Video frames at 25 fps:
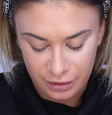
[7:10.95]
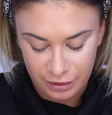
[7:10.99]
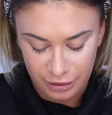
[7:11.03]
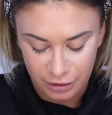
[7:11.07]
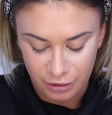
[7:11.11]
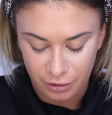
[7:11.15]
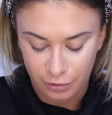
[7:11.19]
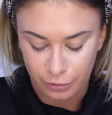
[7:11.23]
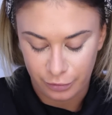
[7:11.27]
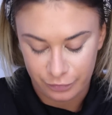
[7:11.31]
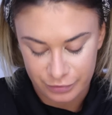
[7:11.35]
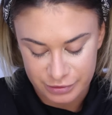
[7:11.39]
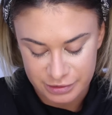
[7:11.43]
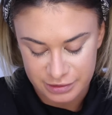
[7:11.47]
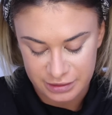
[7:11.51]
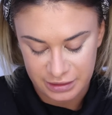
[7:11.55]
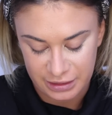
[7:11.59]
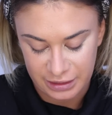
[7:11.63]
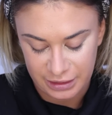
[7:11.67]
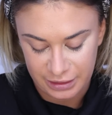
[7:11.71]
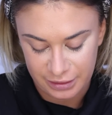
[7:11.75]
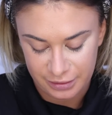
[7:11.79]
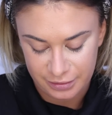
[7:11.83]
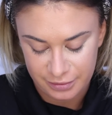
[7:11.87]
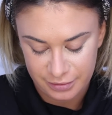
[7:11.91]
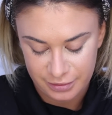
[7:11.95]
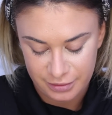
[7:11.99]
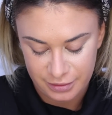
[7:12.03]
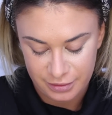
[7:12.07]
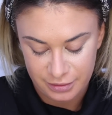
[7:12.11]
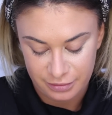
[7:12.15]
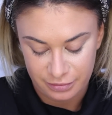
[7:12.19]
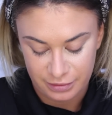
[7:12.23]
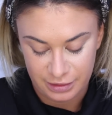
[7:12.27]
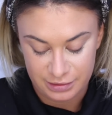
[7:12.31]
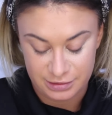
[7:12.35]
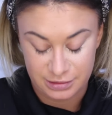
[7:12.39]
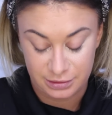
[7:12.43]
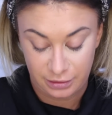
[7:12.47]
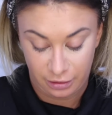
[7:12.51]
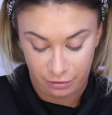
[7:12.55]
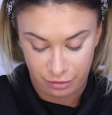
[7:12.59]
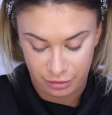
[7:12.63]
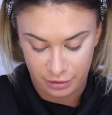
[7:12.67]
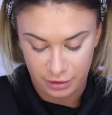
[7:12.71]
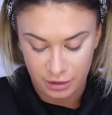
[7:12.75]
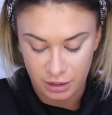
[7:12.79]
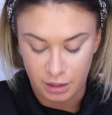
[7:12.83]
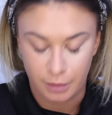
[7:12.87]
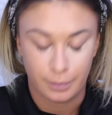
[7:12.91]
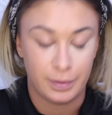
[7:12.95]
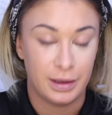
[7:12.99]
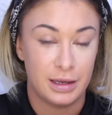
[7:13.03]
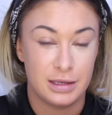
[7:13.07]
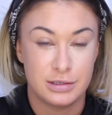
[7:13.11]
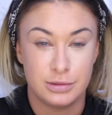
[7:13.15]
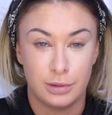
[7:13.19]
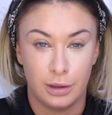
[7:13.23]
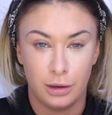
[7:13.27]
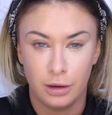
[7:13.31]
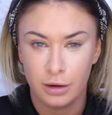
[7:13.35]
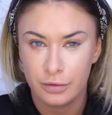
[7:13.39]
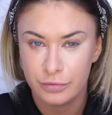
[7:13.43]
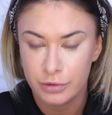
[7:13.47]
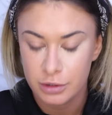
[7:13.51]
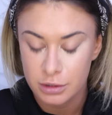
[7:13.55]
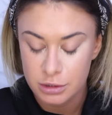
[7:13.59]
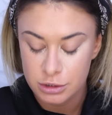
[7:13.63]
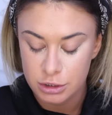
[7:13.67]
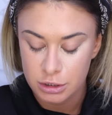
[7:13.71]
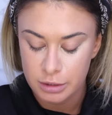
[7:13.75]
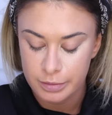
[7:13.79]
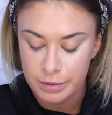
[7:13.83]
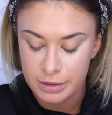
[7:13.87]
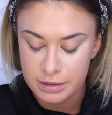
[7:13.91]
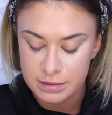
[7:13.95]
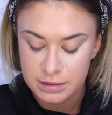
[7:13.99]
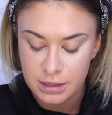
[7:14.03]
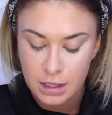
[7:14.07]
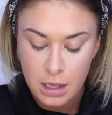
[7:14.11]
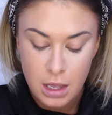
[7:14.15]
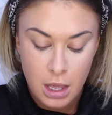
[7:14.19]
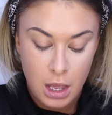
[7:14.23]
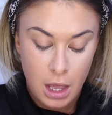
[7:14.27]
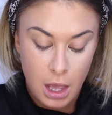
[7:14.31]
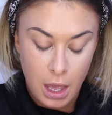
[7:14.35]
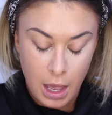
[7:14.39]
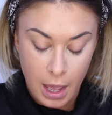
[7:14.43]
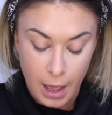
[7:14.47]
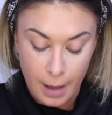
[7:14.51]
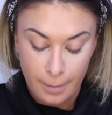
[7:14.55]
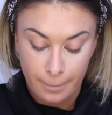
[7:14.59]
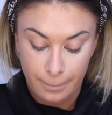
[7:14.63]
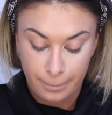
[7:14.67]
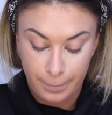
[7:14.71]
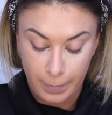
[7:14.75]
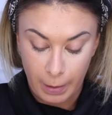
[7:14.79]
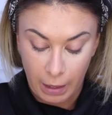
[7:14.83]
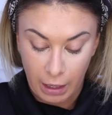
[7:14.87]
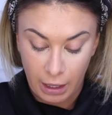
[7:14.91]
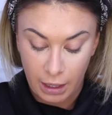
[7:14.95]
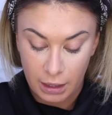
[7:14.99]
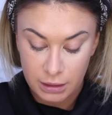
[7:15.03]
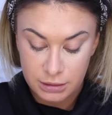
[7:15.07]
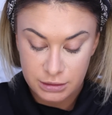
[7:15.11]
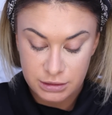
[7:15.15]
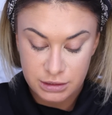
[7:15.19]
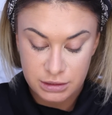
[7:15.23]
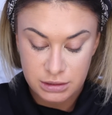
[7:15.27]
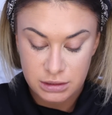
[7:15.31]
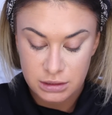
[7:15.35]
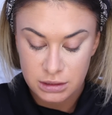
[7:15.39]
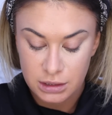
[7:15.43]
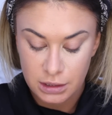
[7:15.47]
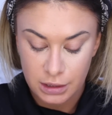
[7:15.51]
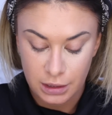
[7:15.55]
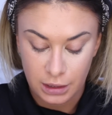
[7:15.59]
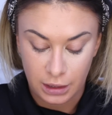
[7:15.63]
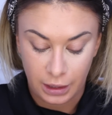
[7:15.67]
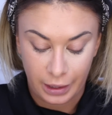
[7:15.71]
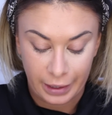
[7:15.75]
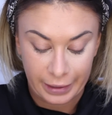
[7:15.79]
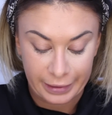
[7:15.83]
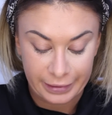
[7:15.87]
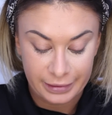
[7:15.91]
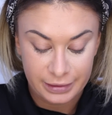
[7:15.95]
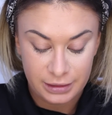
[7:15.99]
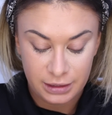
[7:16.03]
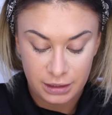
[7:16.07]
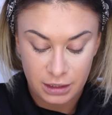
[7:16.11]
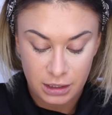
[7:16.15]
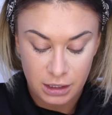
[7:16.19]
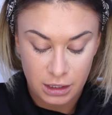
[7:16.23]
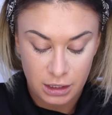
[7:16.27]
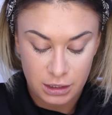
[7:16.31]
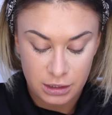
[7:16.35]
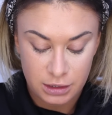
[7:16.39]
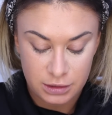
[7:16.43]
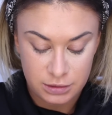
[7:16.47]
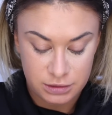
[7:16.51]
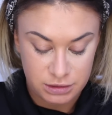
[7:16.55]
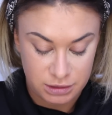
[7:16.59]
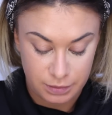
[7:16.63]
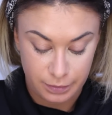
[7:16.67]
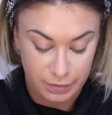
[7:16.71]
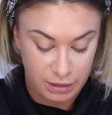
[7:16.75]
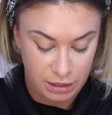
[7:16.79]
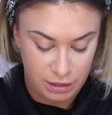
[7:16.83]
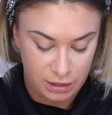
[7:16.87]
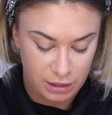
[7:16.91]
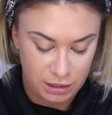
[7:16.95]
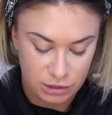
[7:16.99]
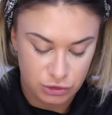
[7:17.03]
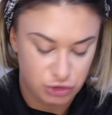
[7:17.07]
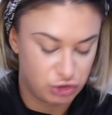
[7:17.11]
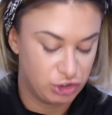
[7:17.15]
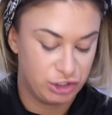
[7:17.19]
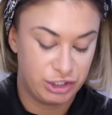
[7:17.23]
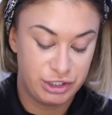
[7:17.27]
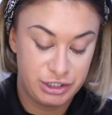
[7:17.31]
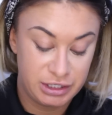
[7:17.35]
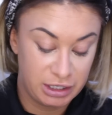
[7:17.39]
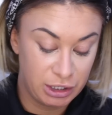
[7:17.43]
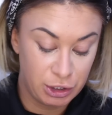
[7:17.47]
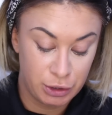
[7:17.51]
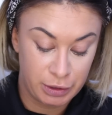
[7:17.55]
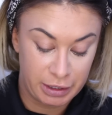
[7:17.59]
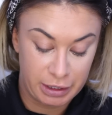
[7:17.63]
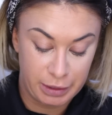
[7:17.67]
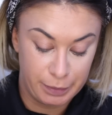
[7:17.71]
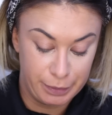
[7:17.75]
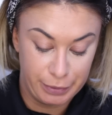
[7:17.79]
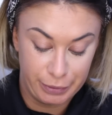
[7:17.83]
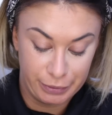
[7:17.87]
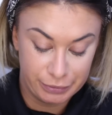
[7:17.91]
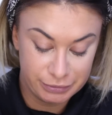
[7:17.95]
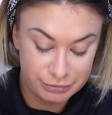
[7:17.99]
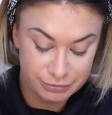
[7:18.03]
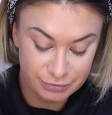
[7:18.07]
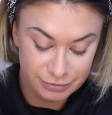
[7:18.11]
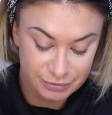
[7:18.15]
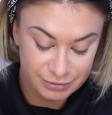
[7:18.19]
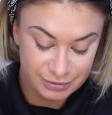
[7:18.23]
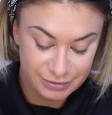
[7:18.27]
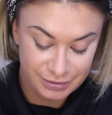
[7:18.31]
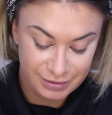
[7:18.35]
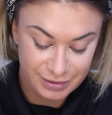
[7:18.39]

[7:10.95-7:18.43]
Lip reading: I know obviously that's nothing compared to a lot of YouTubers, but like to me that is just incredible.